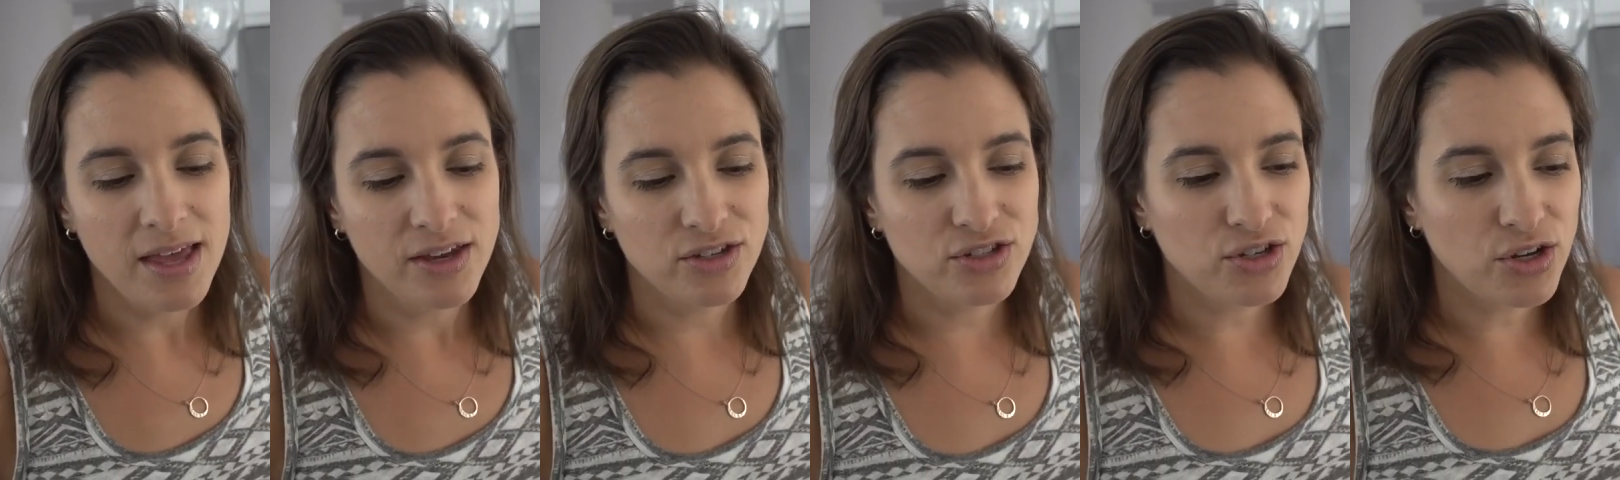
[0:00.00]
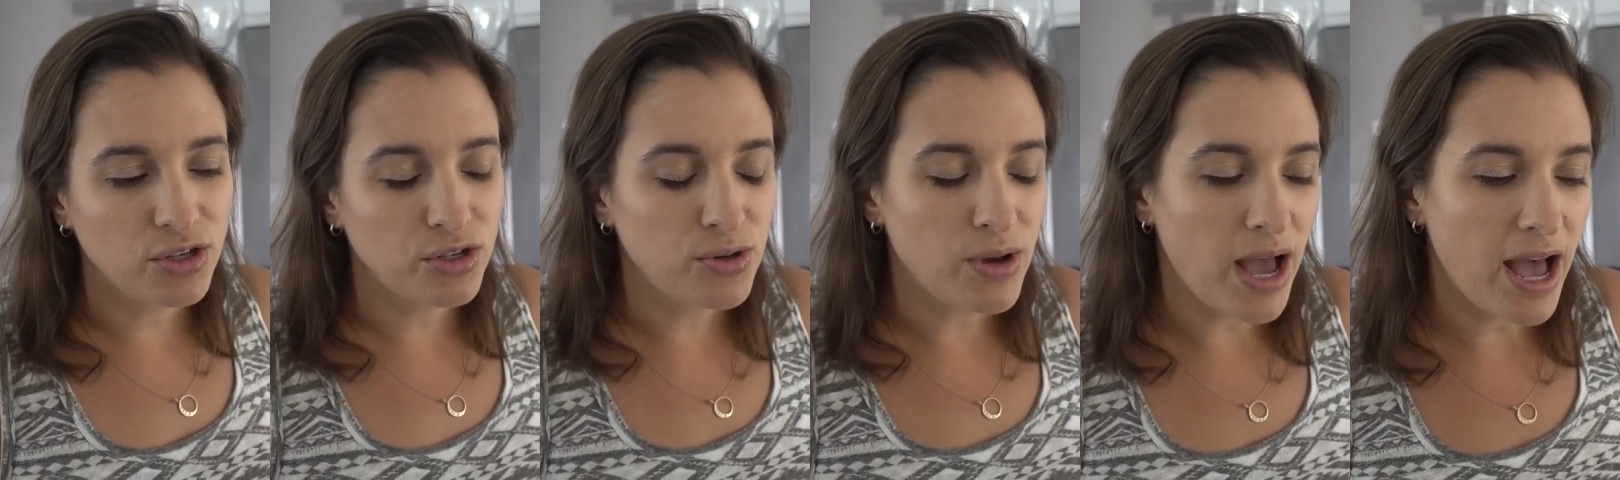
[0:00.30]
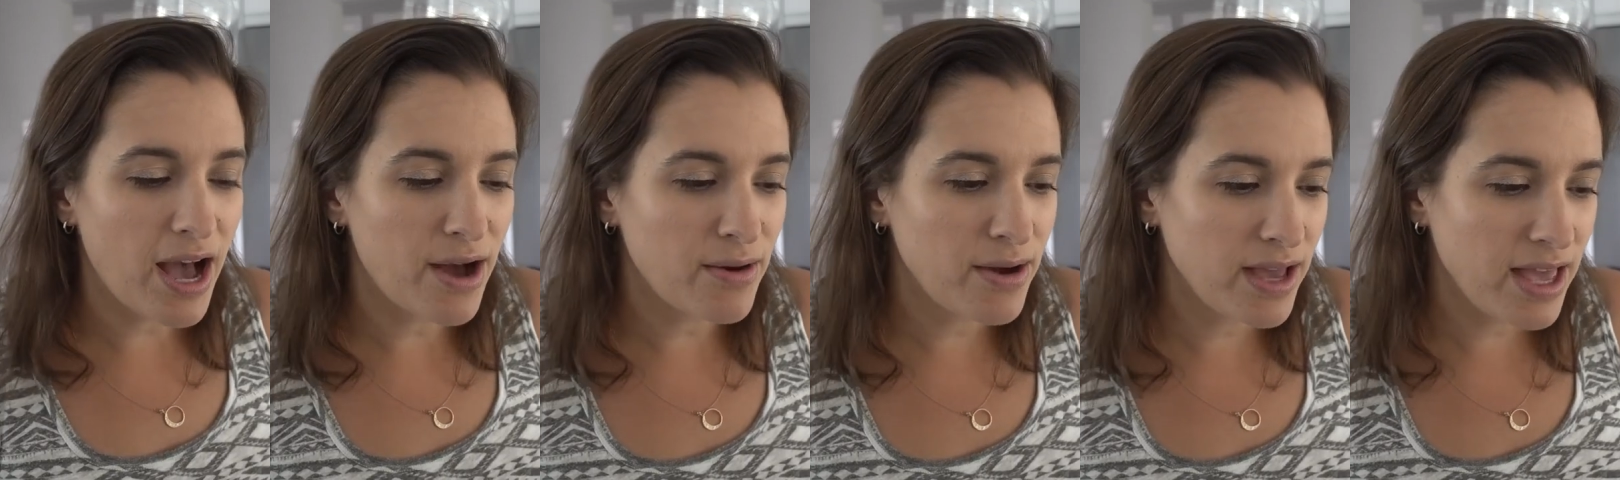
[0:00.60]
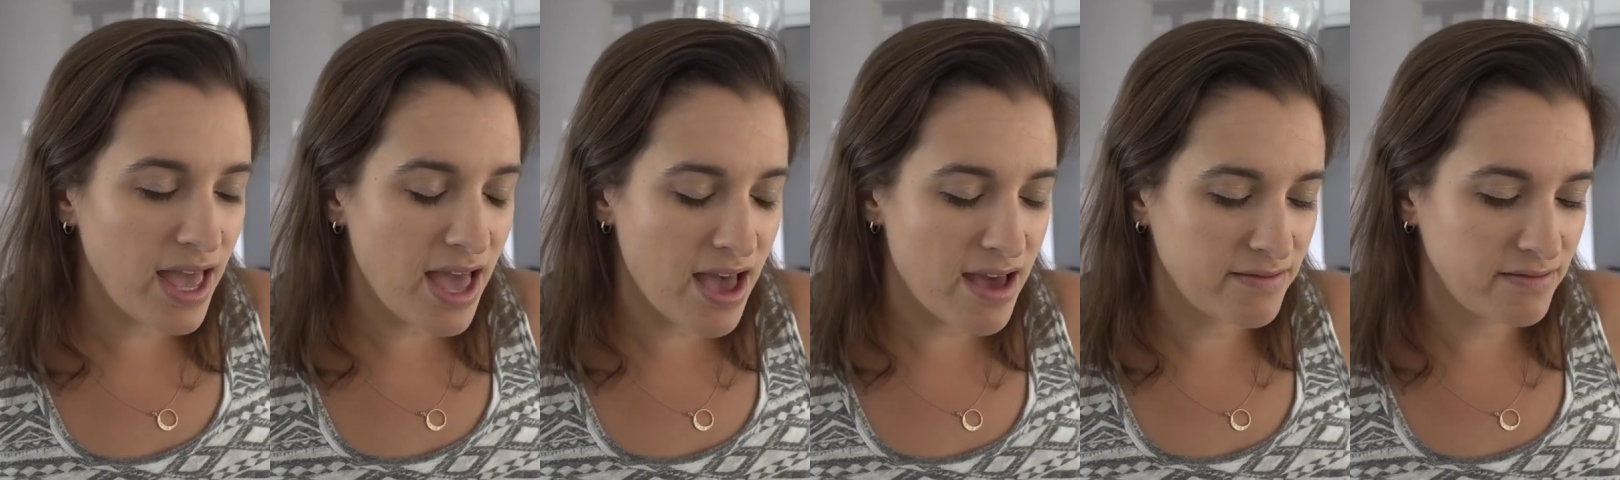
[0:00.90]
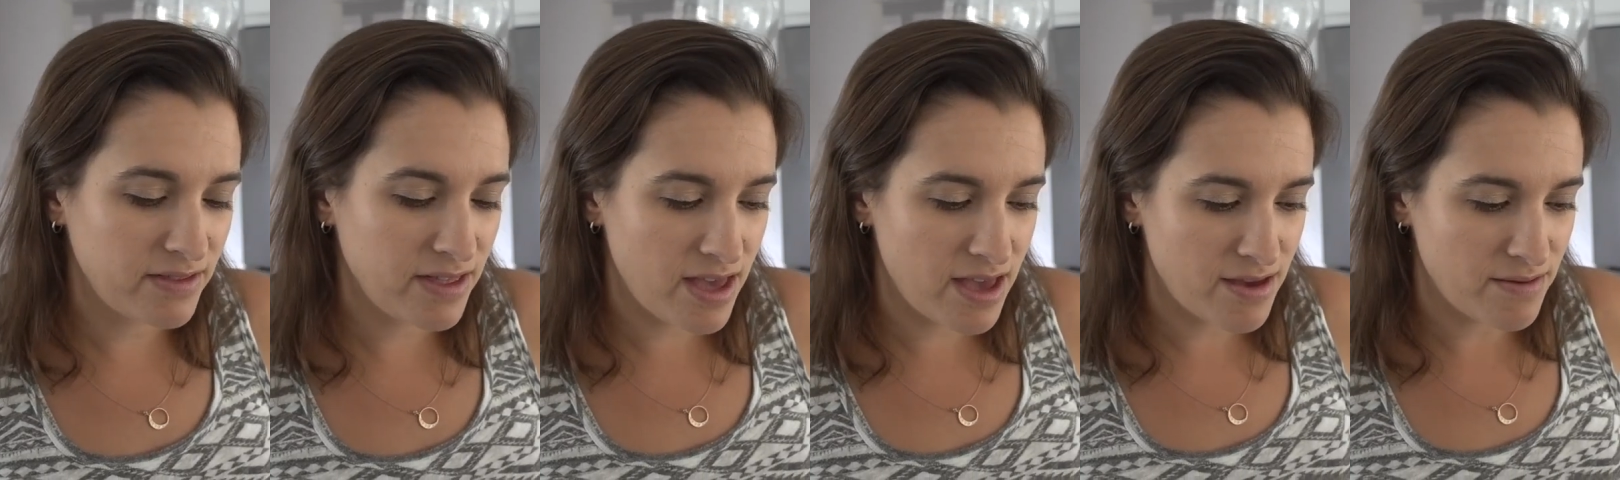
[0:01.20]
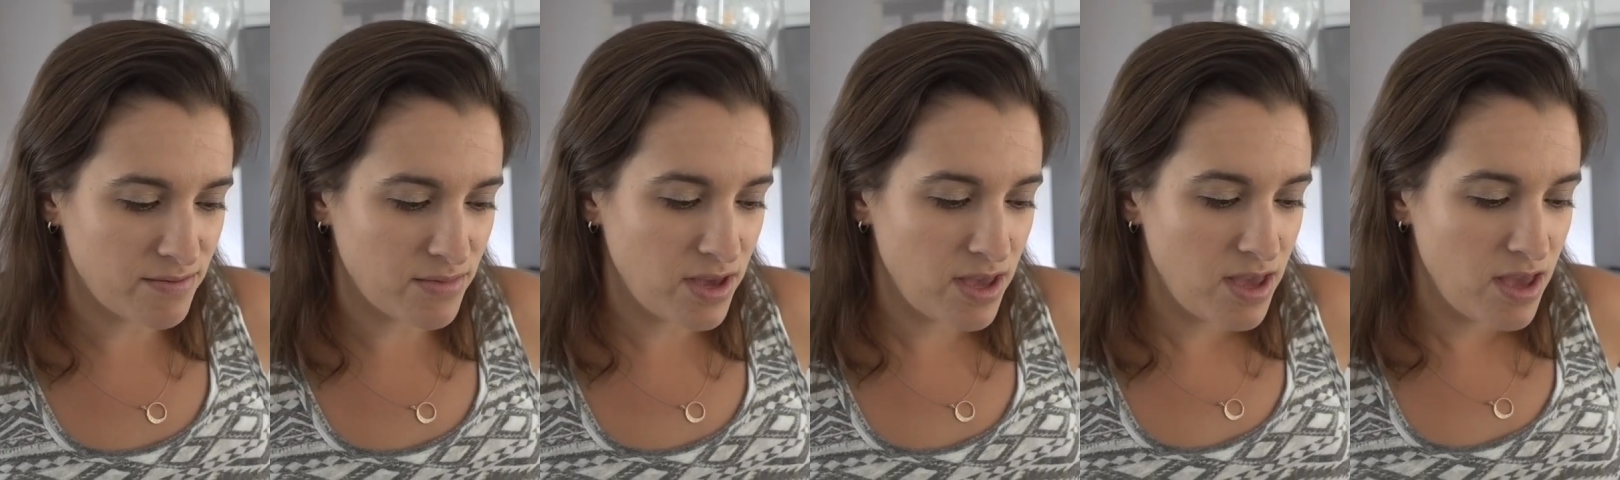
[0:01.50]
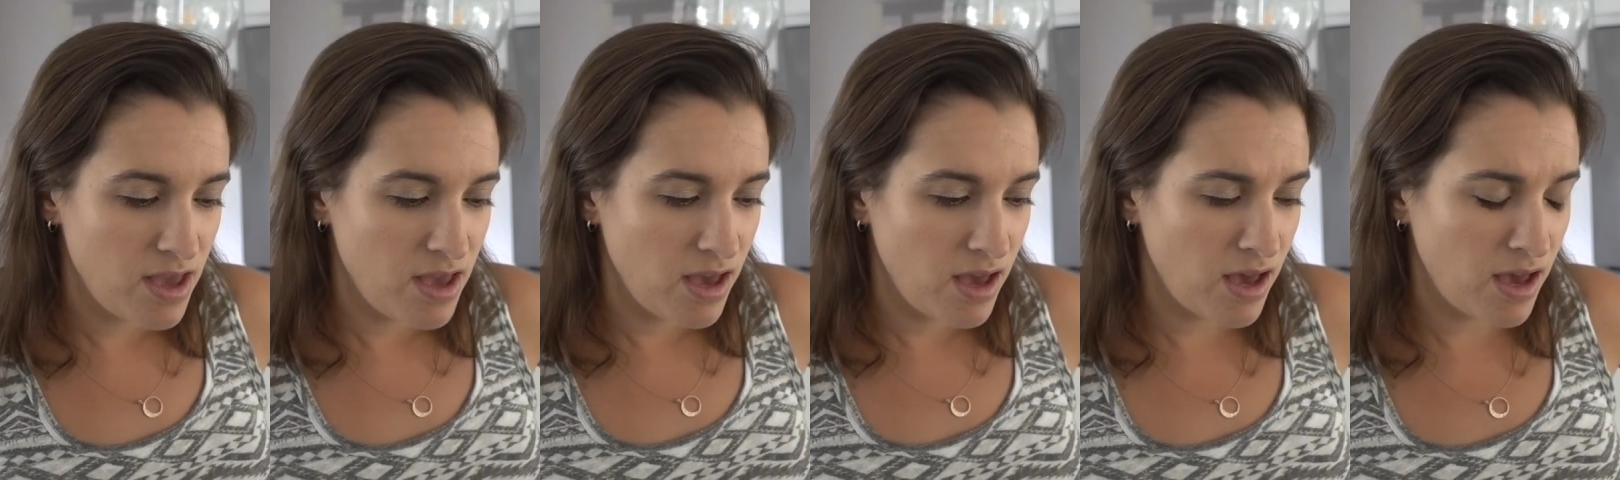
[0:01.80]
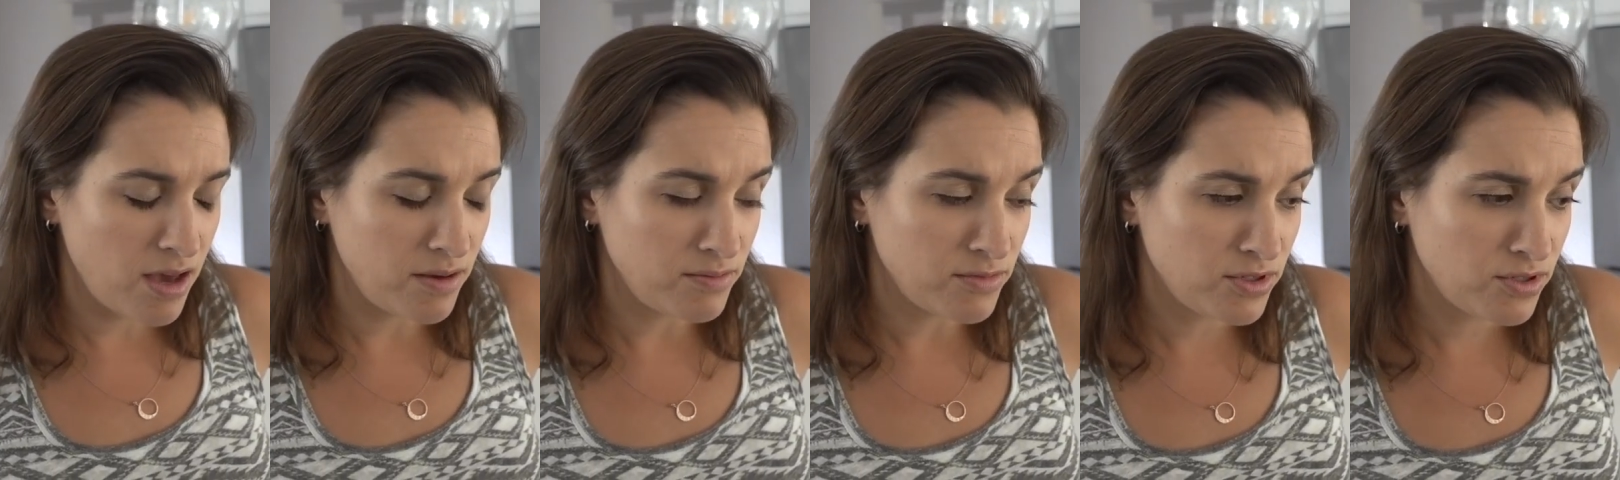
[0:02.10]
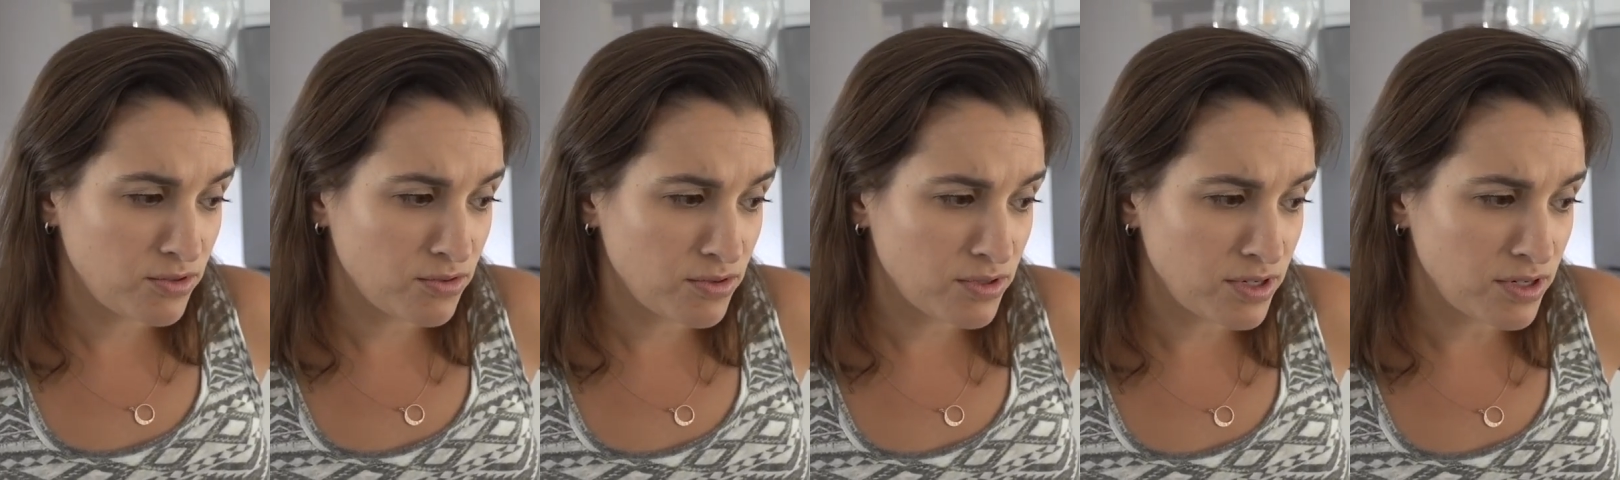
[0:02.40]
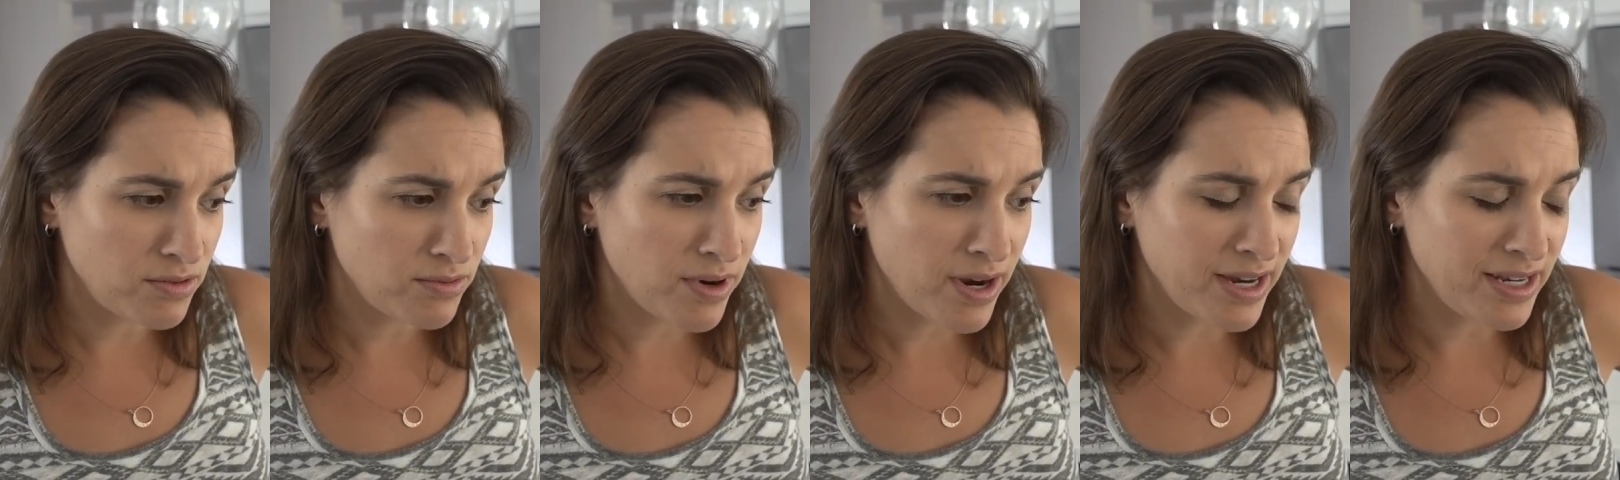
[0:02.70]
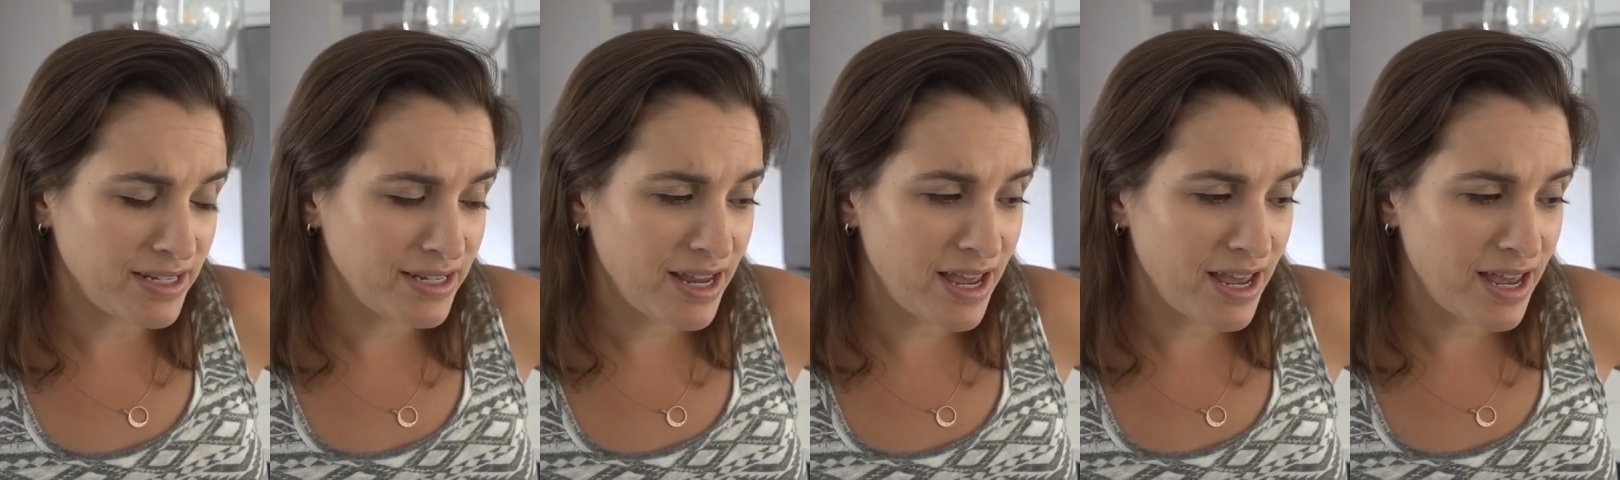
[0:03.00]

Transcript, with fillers: show you how I have them um, sorted right